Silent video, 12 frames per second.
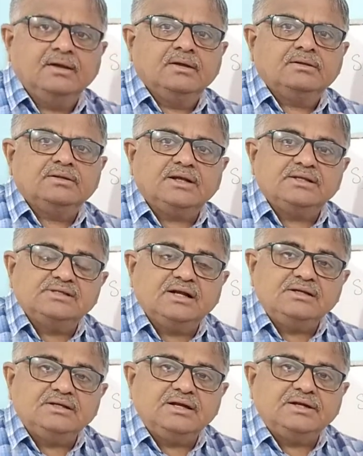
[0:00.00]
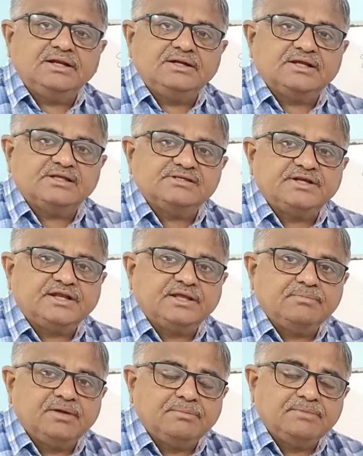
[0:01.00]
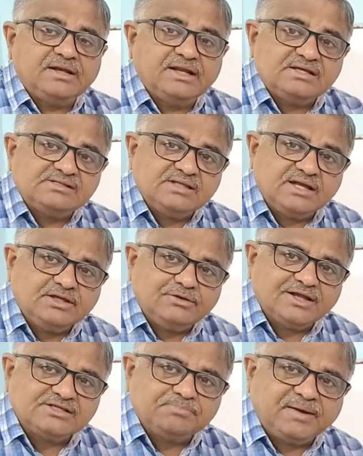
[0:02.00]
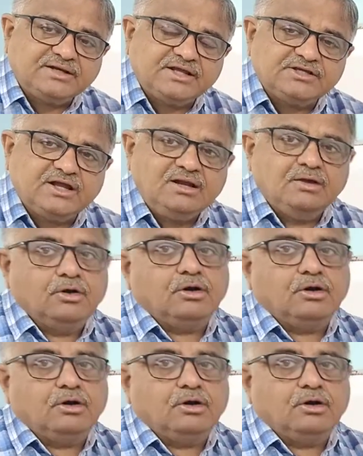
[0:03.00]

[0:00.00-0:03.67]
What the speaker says: the resultant intensity may be less than your expectation